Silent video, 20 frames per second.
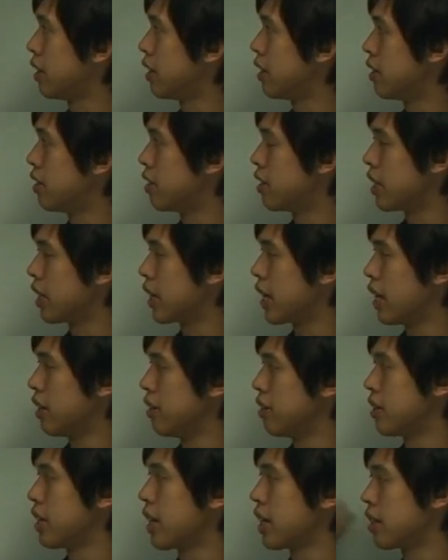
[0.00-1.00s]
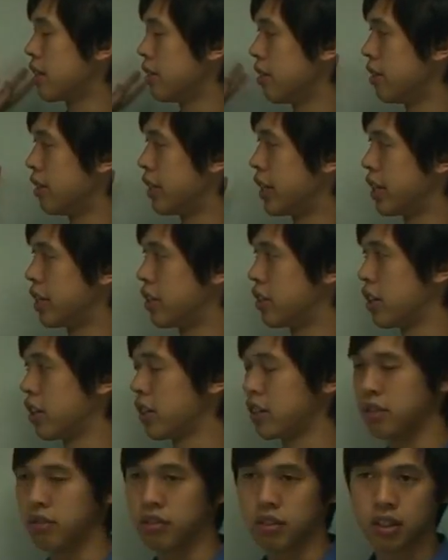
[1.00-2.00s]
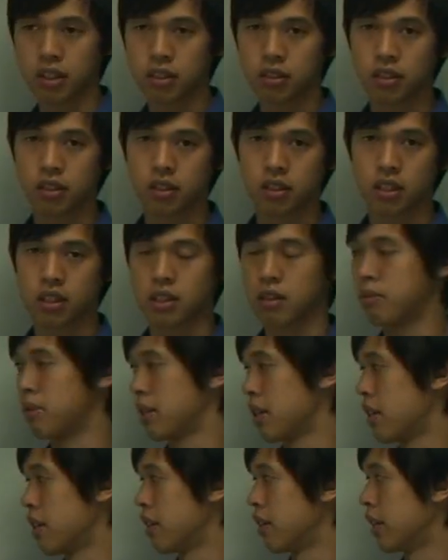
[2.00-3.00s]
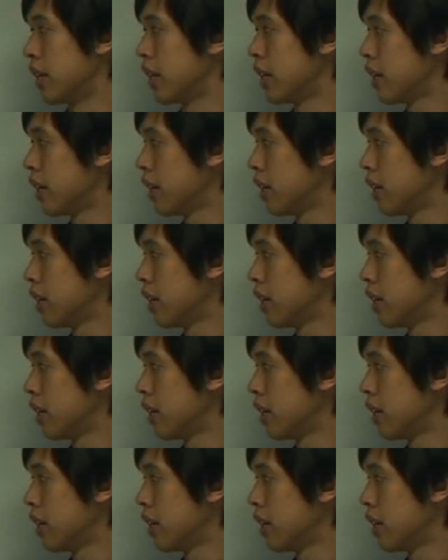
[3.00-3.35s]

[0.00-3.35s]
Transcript: using Gay-Lussac's law in conjunction with Dalton's atomic theory.